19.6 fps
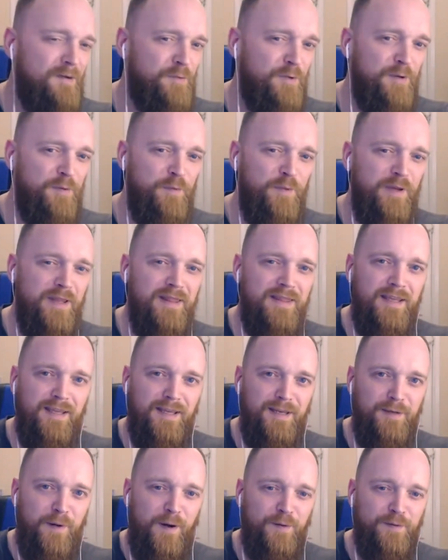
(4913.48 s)
we, are thinking
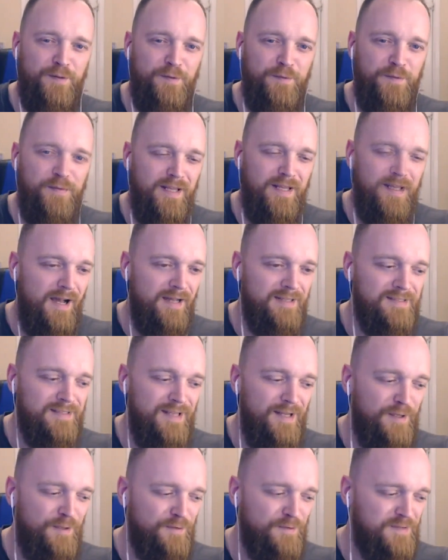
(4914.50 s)
about doing that
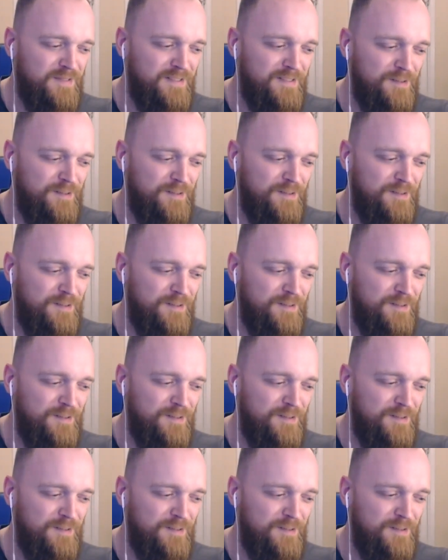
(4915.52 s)
ourselves.